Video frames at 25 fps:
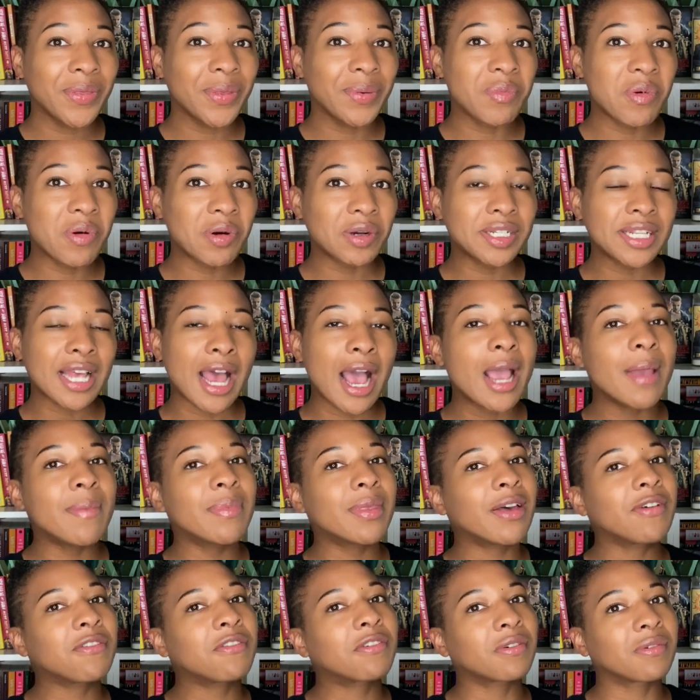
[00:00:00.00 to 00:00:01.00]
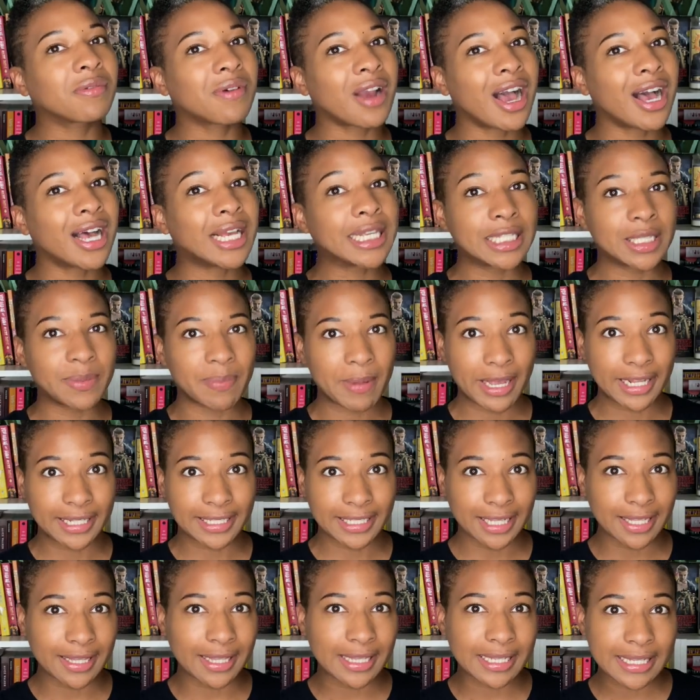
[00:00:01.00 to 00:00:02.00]
the more time that Farah spends
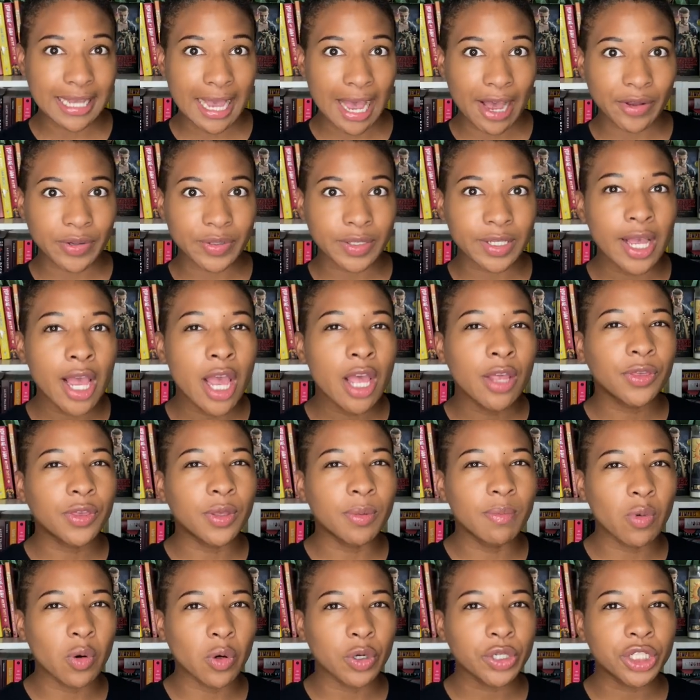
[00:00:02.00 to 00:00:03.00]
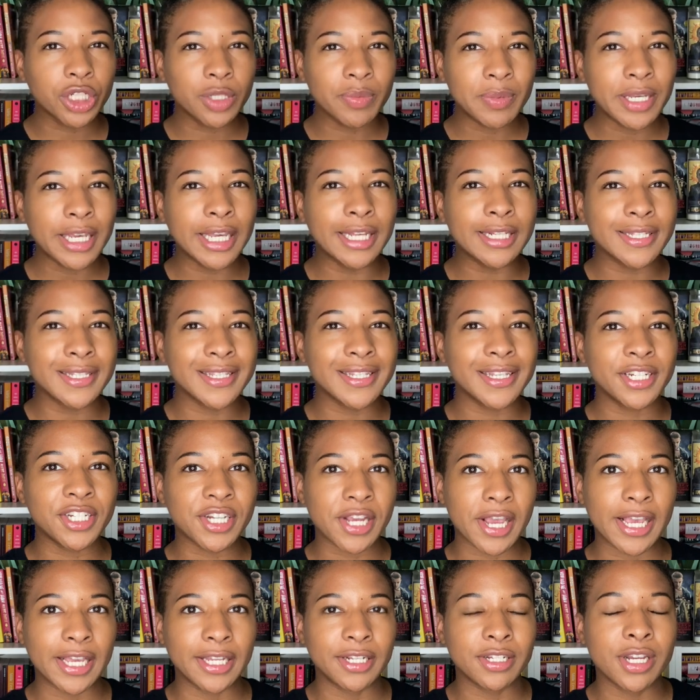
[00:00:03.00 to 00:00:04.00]
in this house, the more she begins to
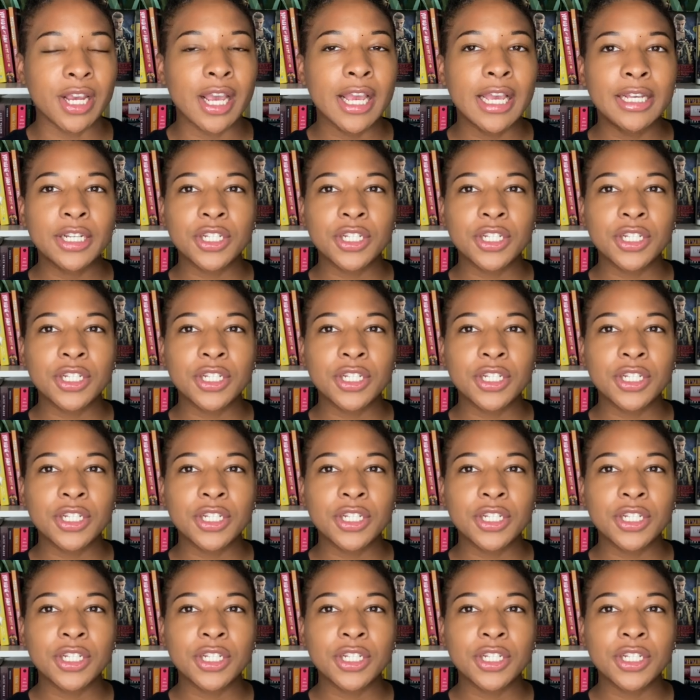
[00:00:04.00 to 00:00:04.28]
change.